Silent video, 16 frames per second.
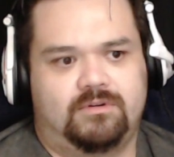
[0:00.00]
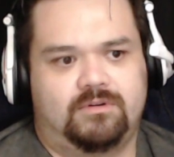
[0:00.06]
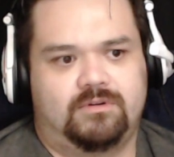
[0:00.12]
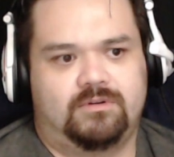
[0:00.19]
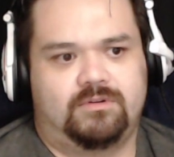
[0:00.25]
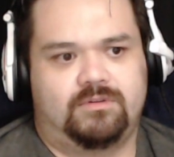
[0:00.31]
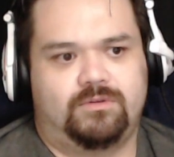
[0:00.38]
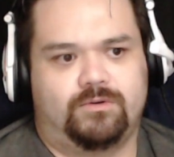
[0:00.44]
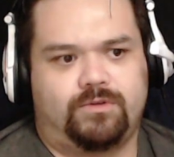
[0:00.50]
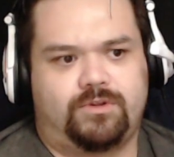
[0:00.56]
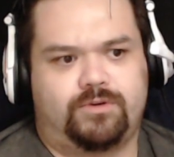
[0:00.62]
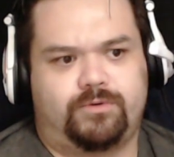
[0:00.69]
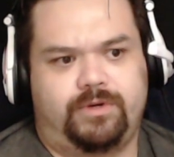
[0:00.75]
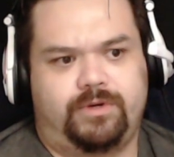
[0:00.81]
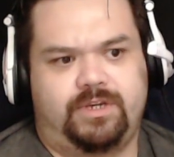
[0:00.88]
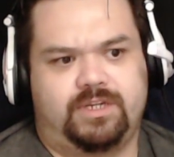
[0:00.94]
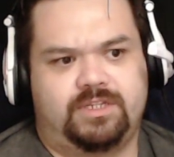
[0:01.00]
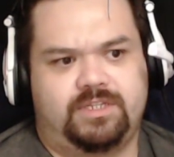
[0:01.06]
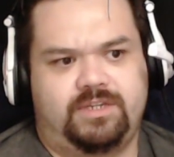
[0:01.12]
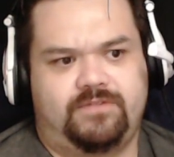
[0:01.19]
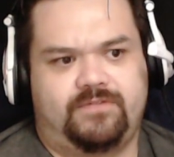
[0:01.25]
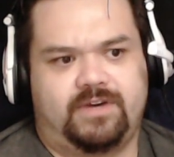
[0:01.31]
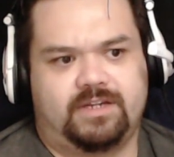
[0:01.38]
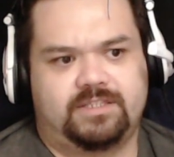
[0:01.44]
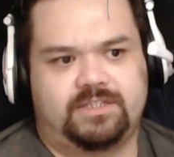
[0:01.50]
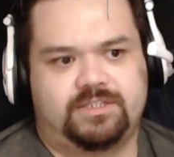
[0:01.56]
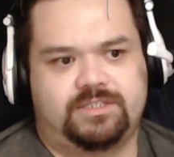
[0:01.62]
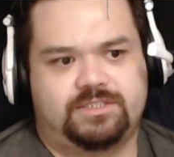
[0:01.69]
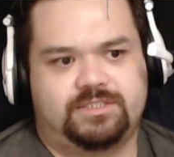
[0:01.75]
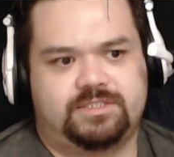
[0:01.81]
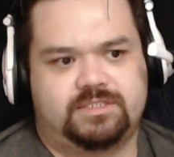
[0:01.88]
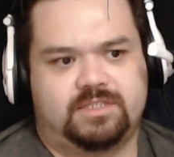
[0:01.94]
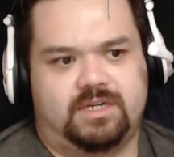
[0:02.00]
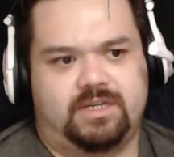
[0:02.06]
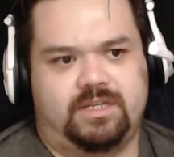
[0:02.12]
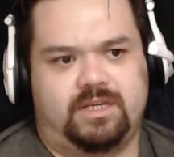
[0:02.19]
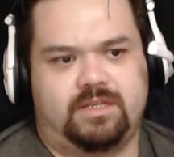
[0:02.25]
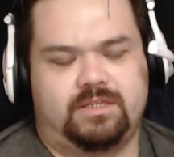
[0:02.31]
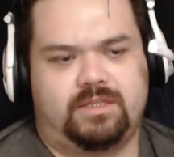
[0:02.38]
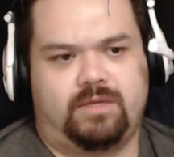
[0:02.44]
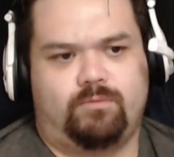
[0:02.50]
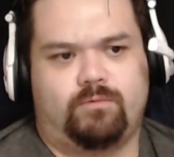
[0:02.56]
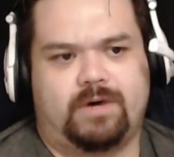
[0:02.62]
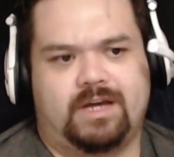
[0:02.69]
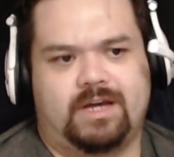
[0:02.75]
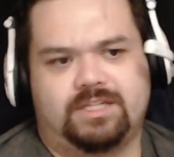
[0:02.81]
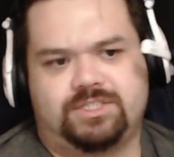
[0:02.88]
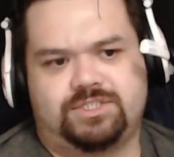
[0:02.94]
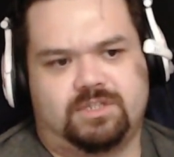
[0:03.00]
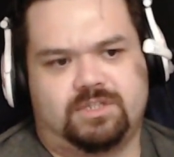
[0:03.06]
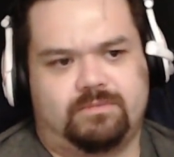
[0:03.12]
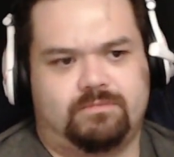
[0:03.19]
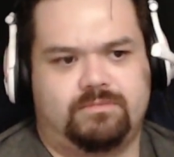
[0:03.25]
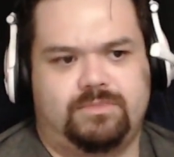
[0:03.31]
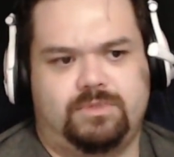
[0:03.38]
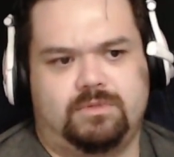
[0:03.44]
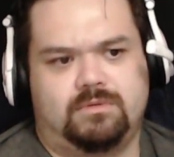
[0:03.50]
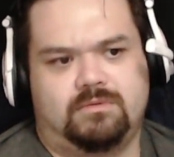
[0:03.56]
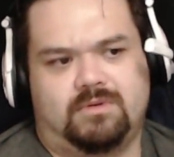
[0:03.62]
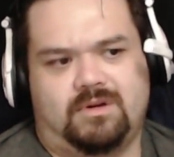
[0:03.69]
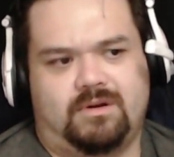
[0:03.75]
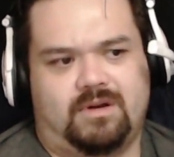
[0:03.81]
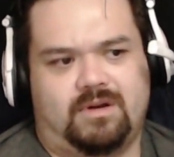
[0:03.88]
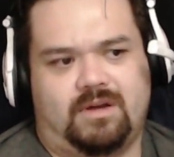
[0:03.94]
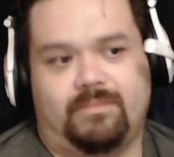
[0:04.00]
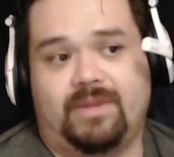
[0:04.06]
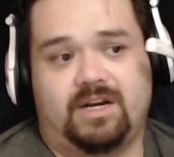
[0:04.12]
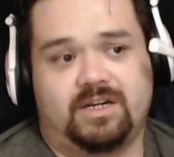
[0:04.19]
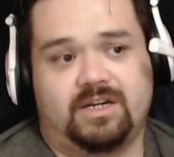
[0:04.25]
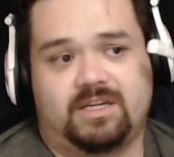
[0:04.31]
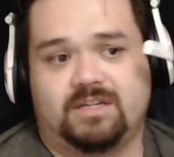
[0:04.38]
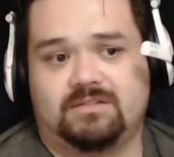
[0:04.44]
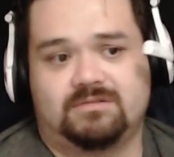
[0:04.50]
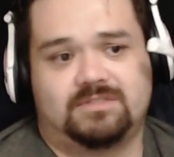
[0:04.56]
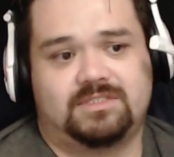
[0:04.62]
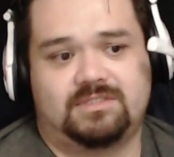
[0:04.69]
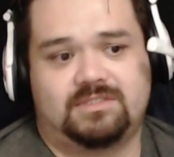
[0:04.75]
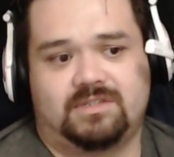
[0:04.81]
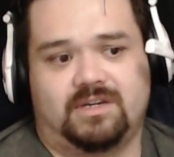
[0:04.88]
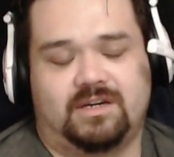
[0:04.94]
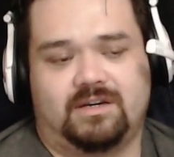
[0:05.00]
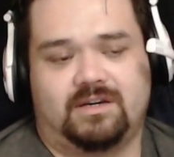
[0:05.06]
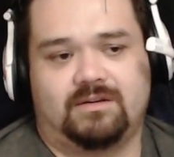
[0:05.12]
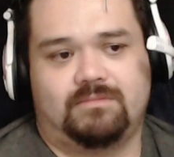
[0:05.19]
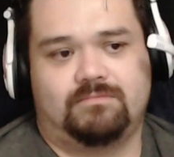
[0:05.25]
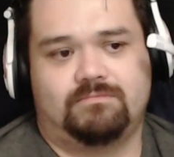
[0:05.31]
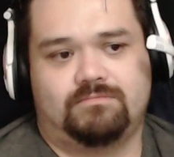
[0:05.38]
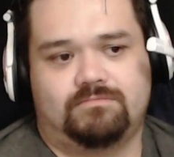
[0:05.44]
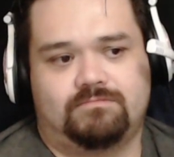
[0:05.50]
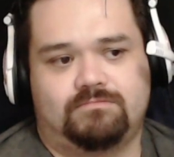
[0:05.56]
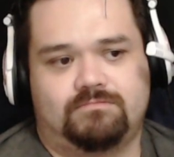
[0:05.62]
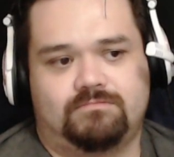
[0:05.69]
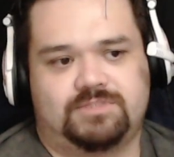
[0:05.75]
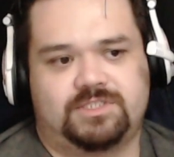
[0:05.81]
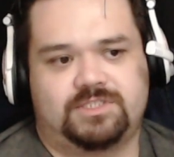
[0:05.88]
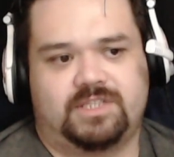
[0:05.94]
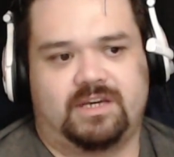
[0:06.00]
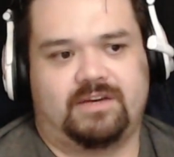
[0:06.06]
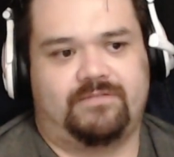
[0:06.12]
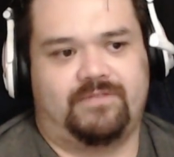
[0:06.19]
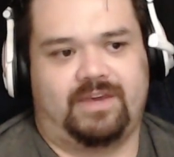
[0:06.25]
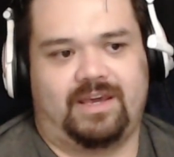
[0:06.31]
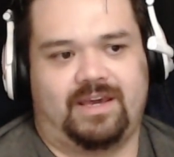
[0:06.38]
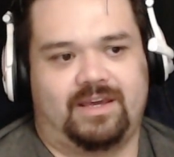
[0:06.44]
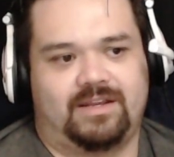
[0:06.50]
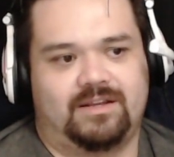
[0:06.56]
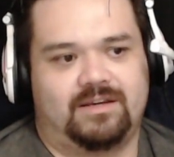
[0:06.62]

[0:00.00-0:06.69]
North Korean defectors, and they they watch some American uh, stuff, and